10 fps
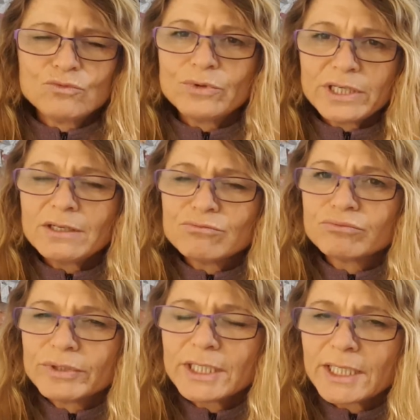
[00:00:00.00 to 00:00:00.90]
really,
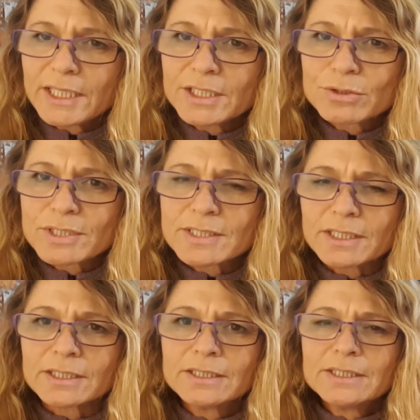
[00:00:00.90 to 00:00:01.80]
really
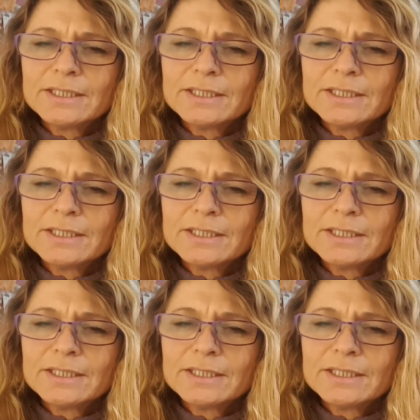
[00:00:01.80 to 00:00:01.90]
interesting